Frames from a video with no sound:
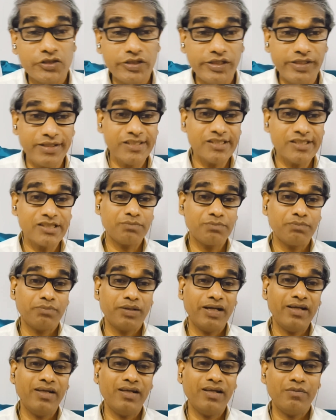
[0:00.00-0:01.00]
So it is
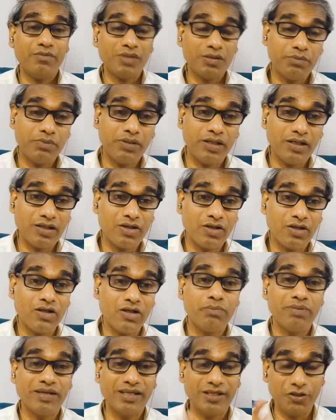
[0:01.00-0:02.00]
by remembering
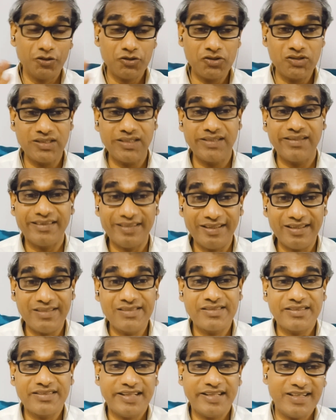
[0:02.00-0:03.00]
God, by using
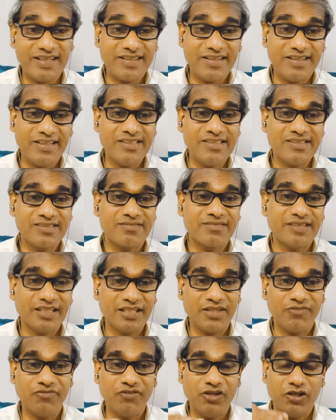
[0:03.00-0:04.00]
these tactics,
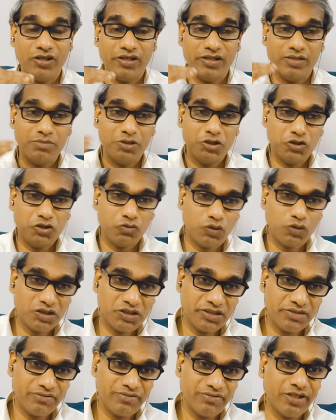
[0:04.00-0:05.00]
that we are able to
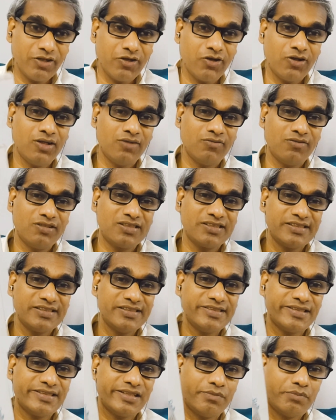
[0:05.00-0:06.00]
wash away all our
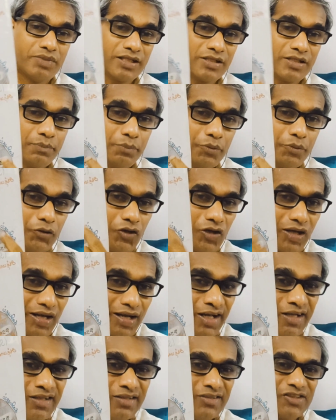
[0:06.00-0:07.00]
sins and become pure
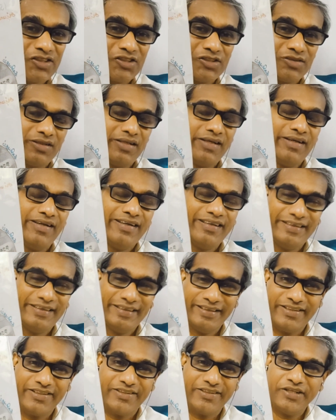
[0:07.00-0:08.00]
and
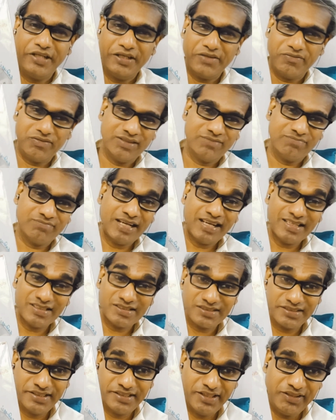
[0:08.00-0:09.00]
enter heaven
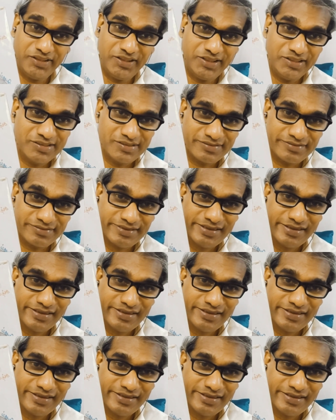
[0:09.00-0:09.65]
as deities.